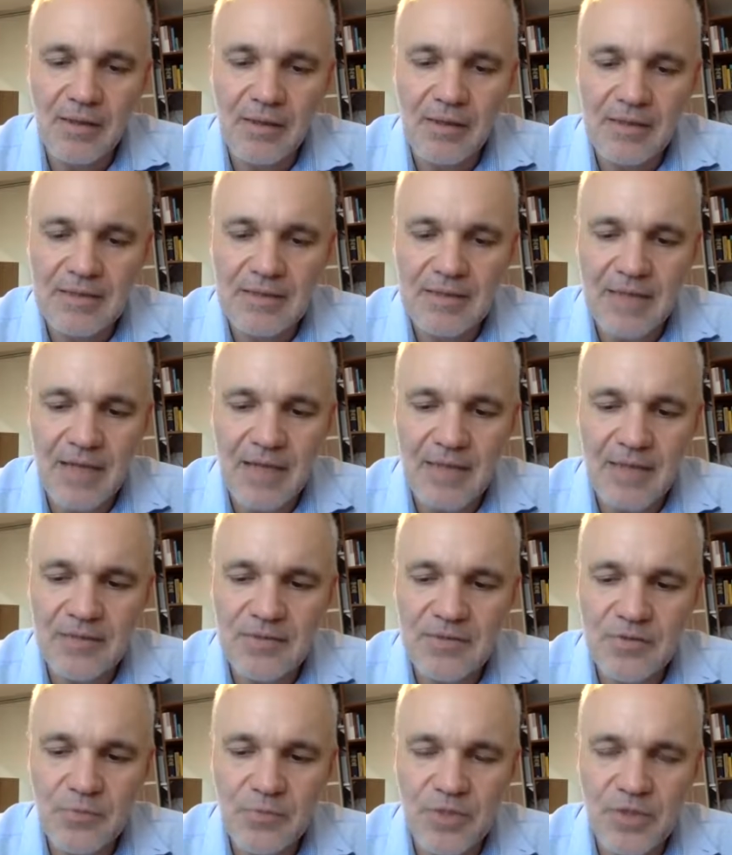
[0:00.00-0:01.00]

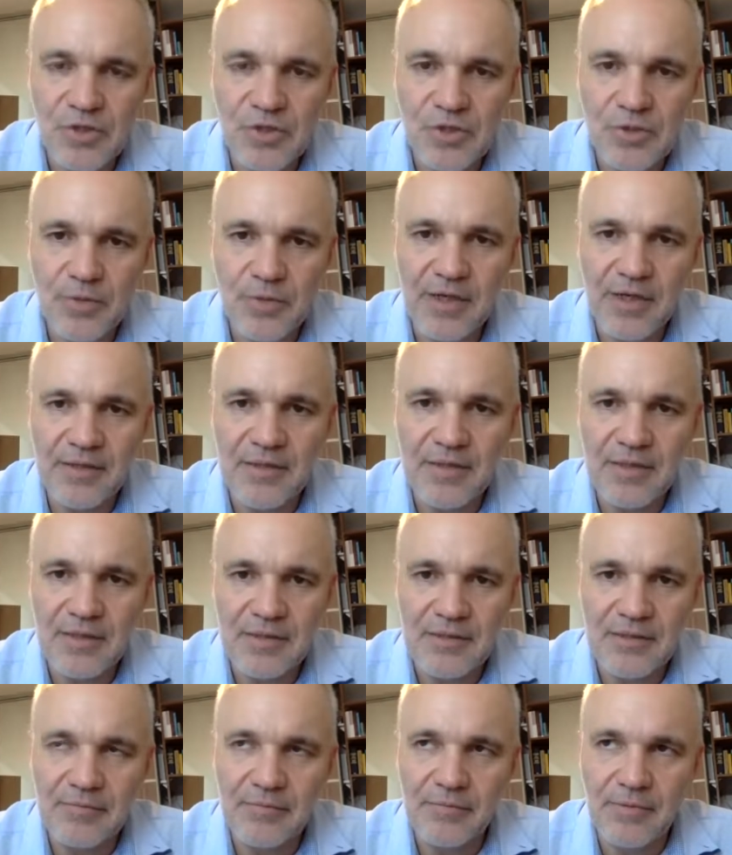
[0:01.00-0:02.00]
sites which
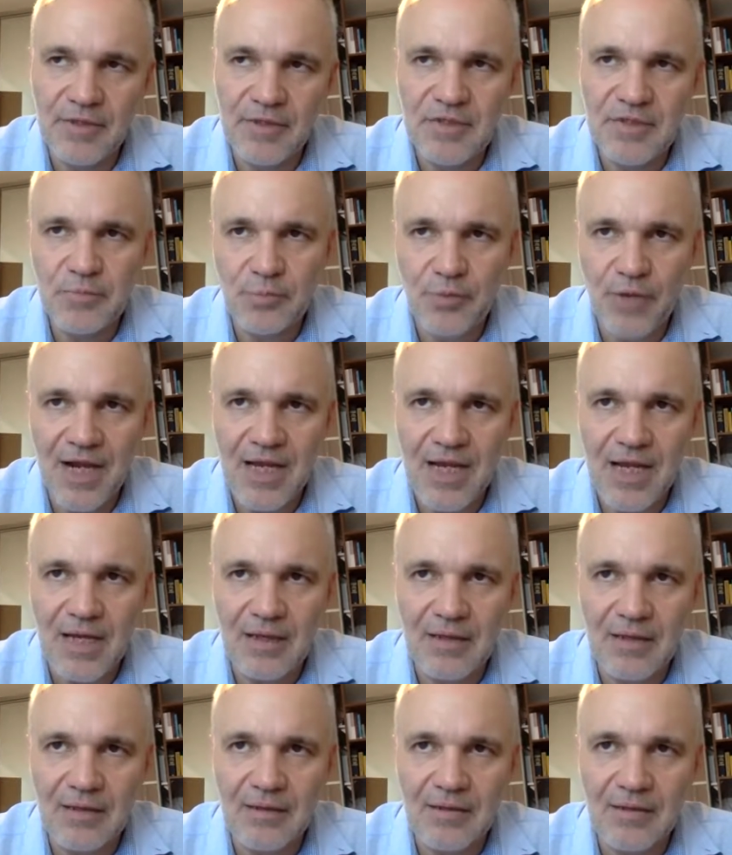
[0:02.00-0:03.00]
really were
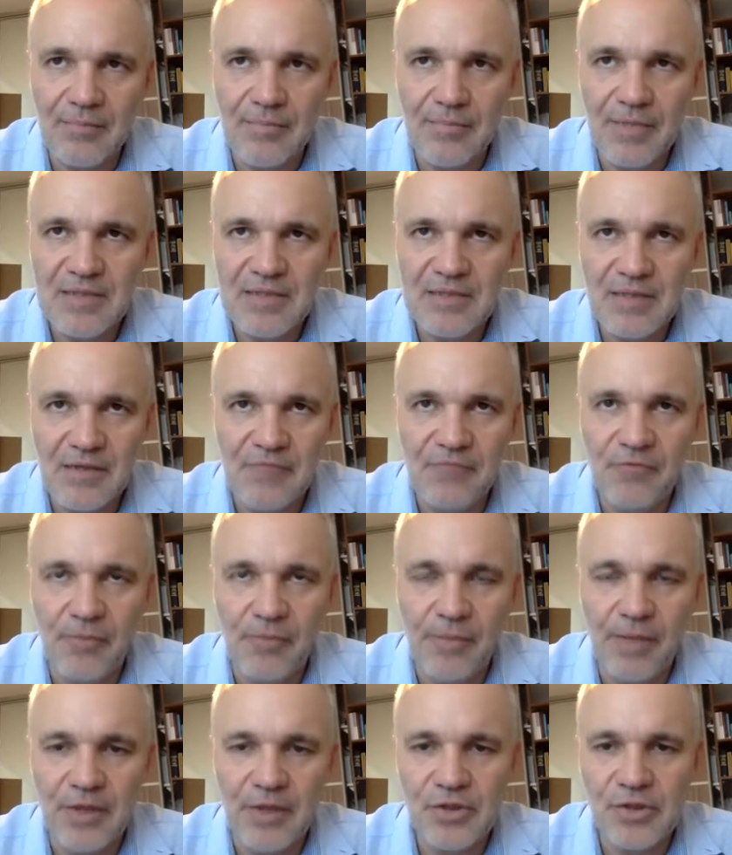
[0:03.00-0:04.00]
spreading
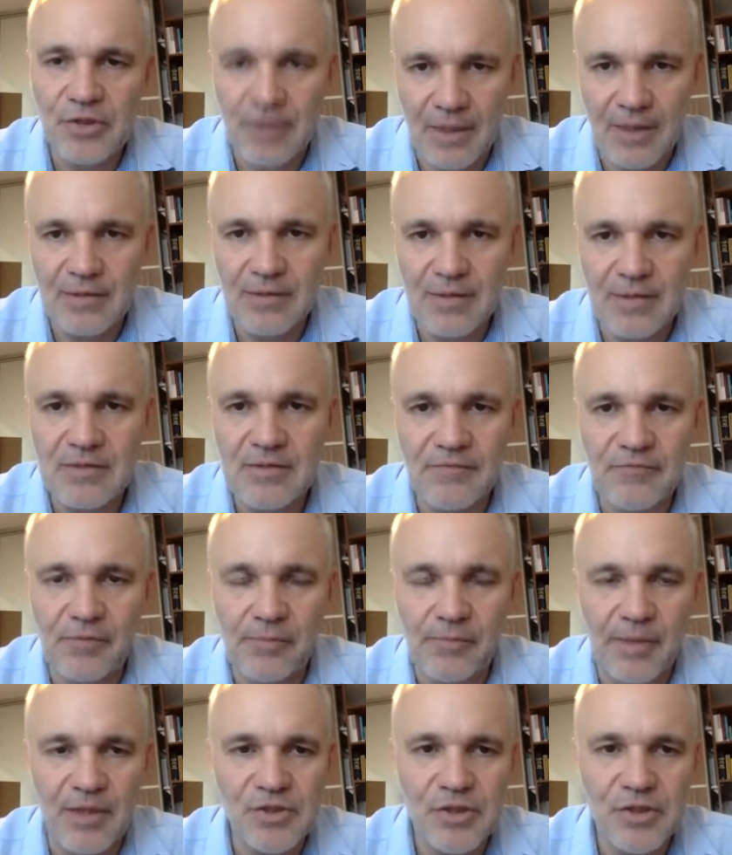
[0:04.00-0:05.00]
misinformation and
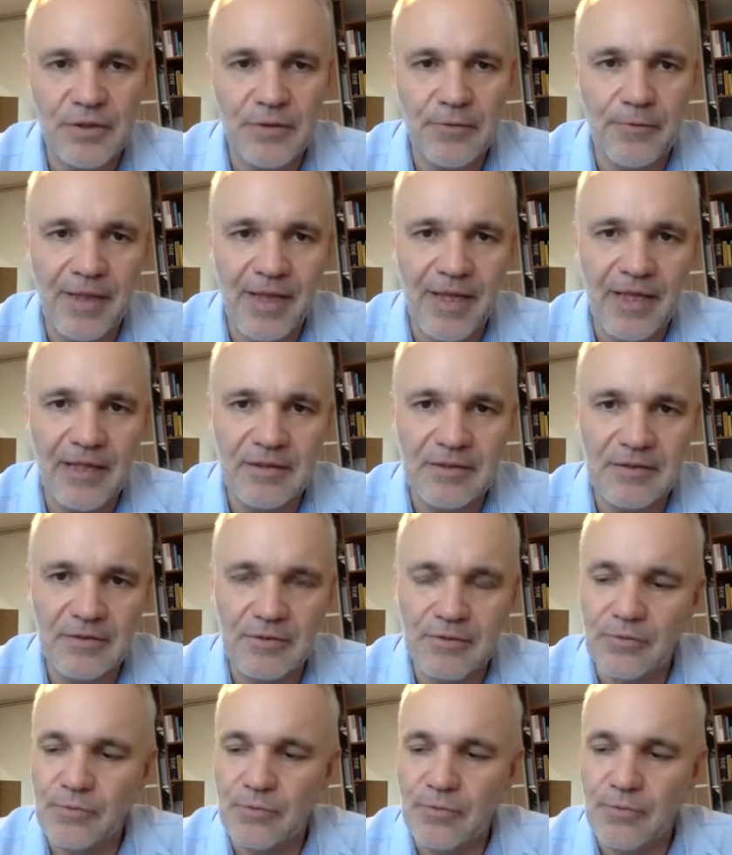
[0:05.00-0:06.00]
disinformation related
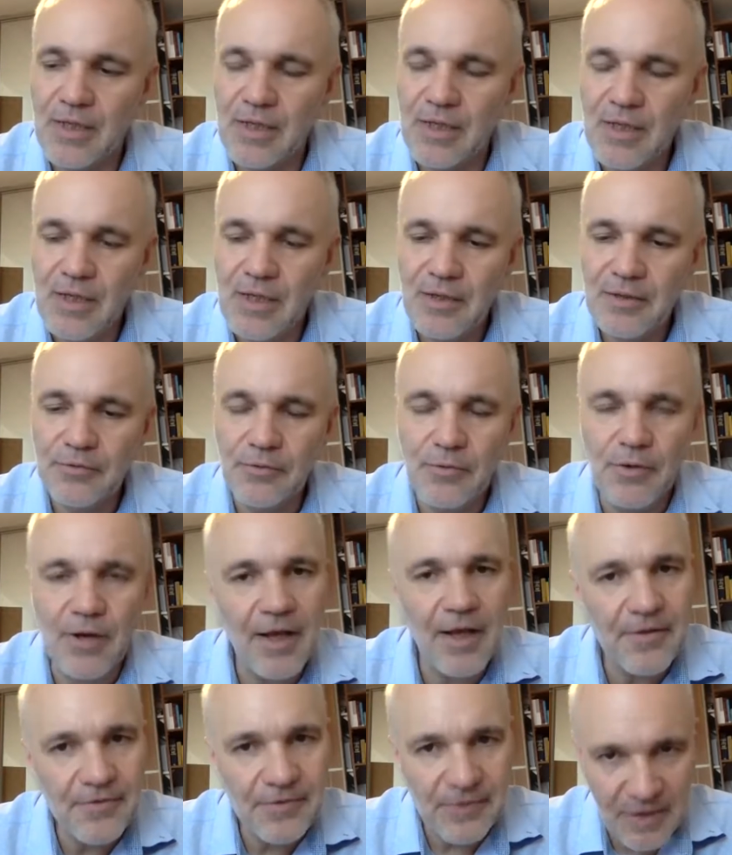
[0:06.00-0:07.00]
to
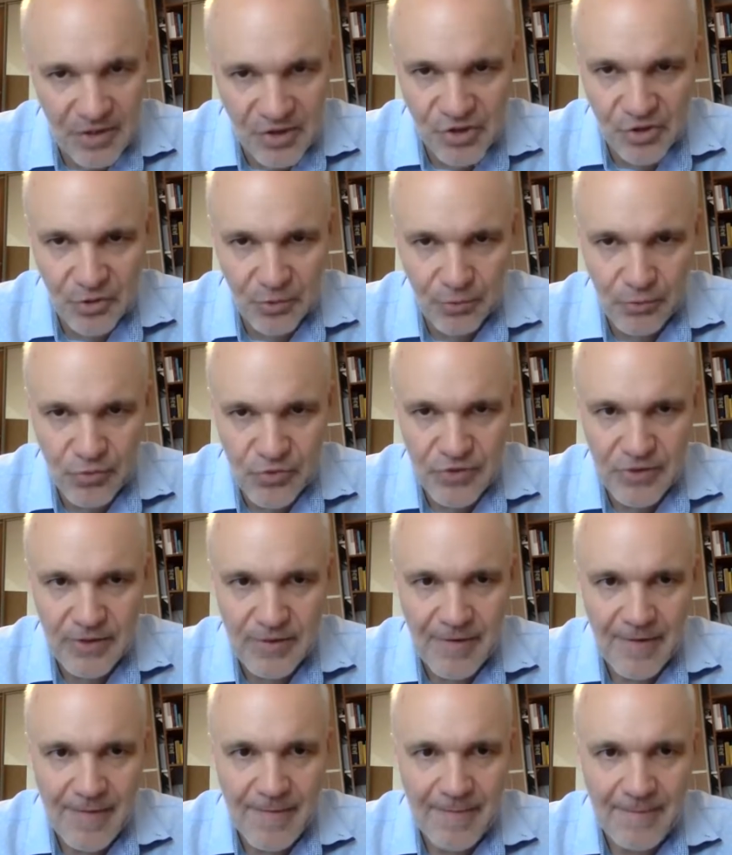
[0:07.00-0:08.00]
health issues,
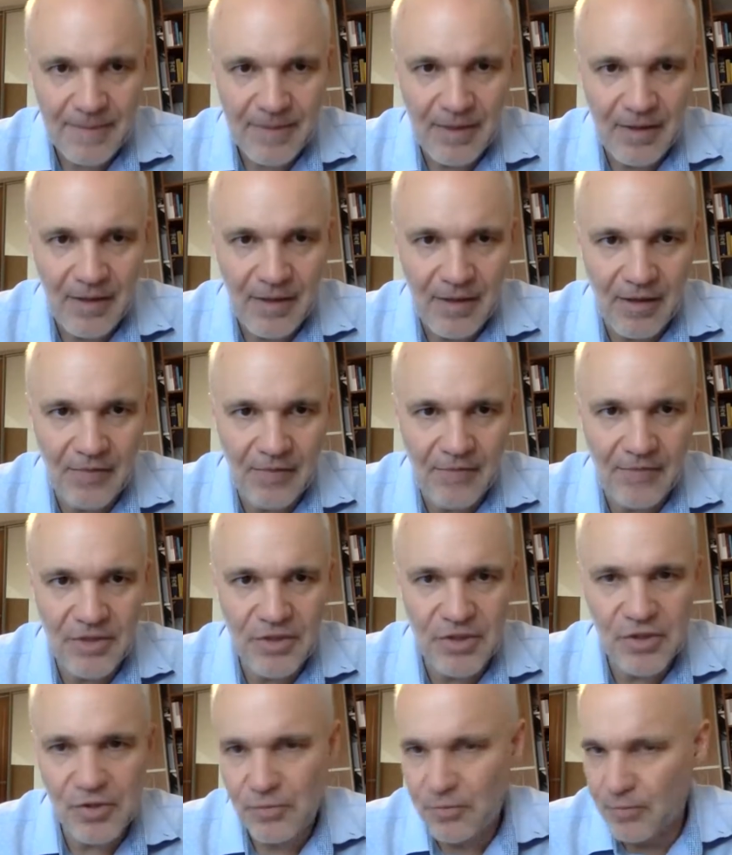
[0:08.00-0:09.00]

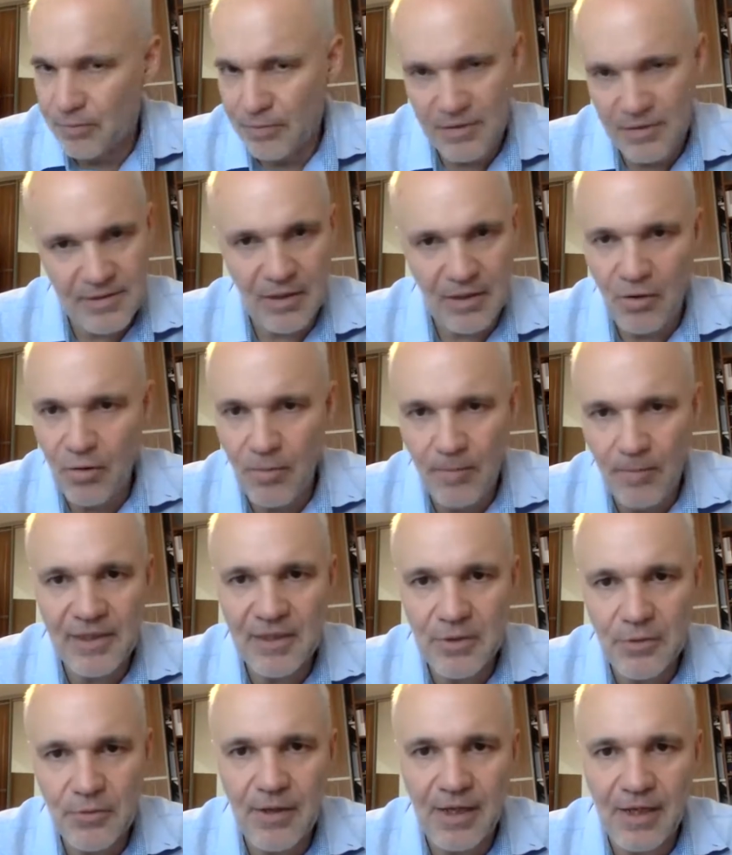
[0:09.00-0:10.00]
which was a complete
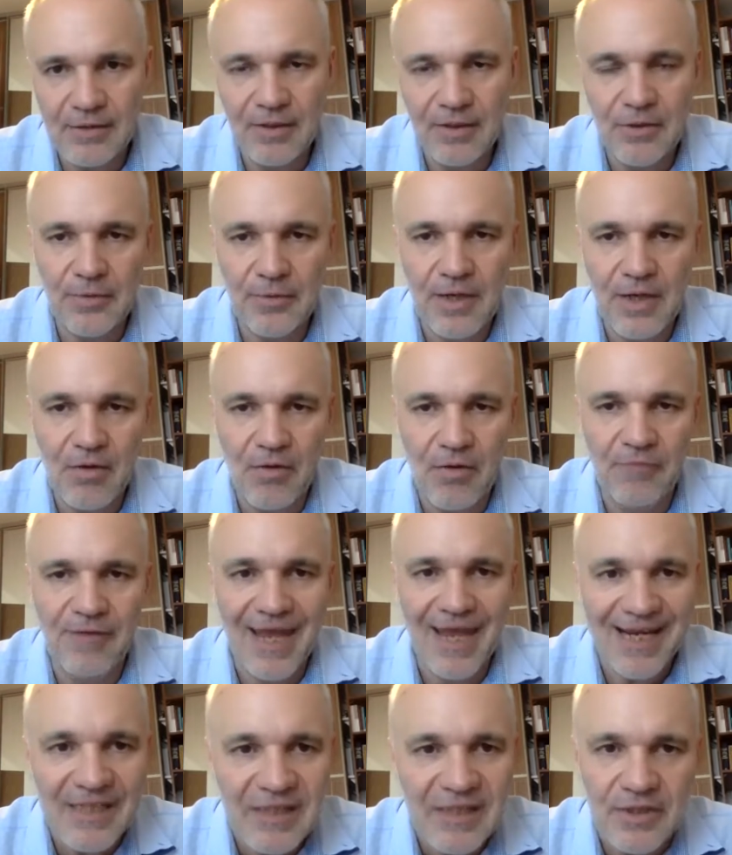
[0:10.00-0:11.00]
new category of
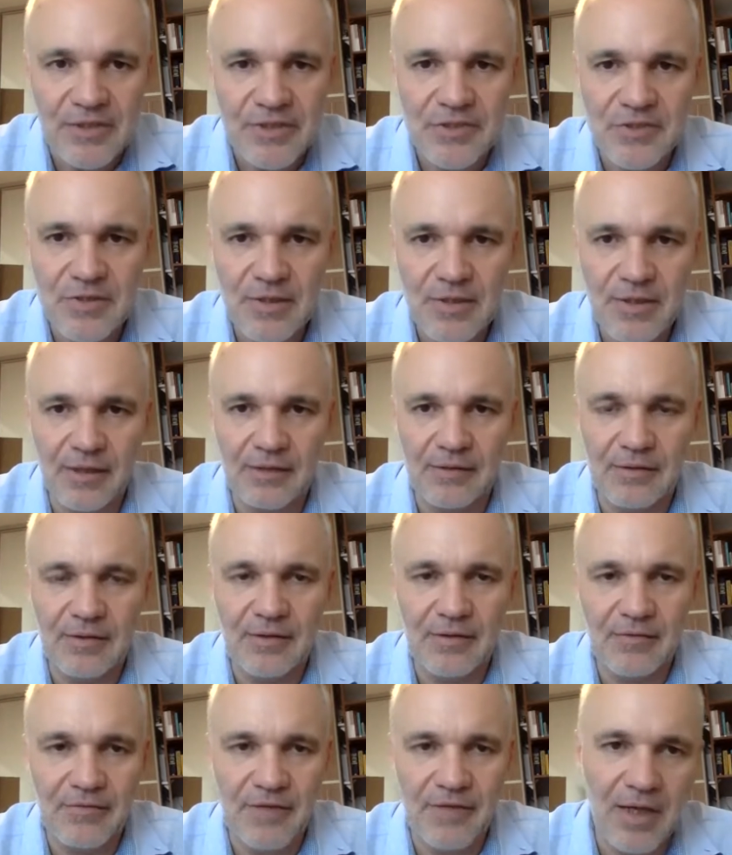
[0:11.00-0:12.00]
actors that
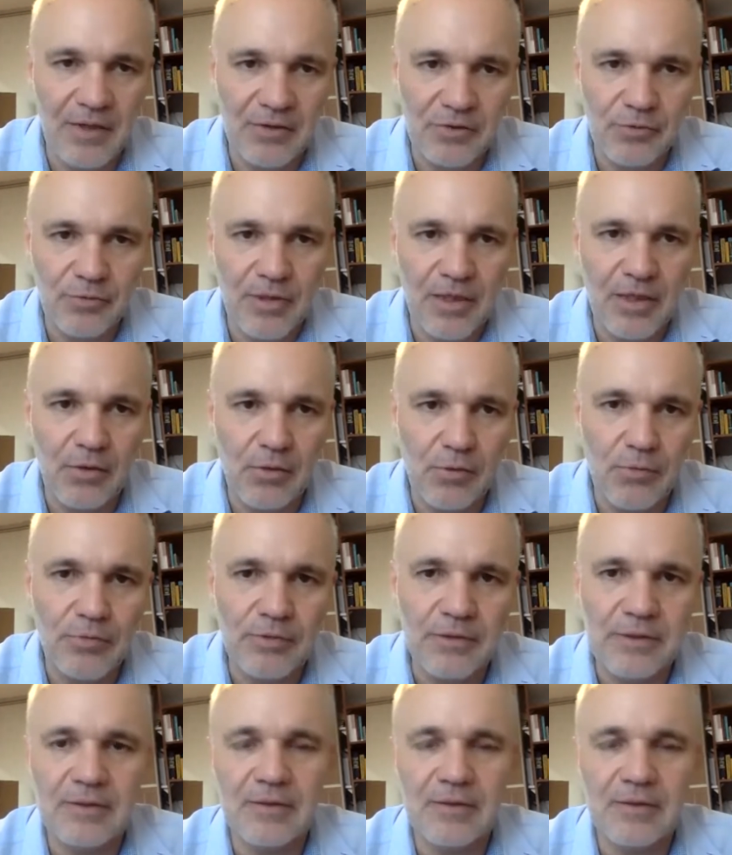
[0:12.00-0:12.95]
we had to include